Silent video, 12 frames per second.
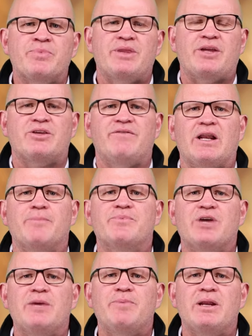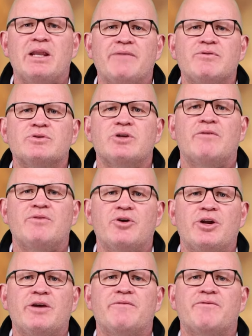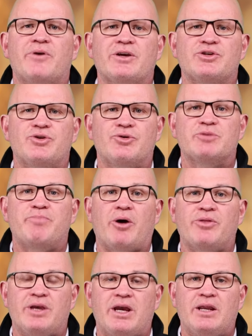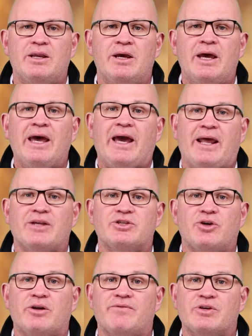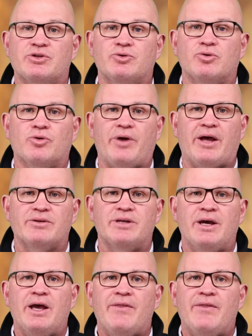that develop deeper levels of learning for our students both in and outside of the school grounds